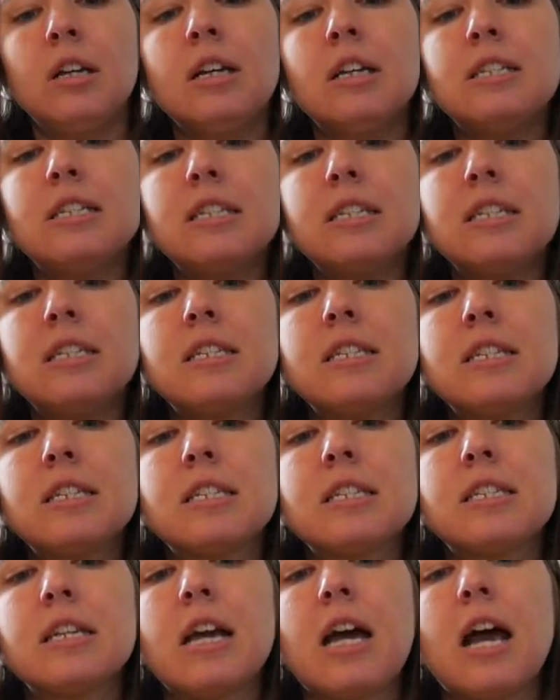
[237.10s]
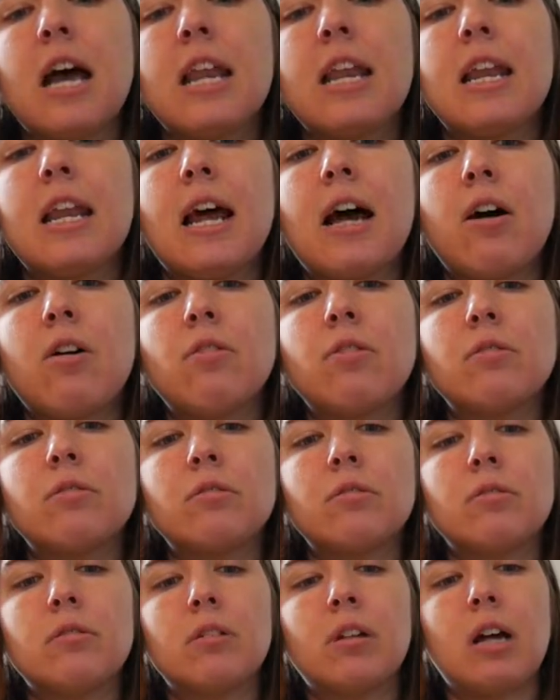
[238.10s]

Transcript: it's easiest to cut it out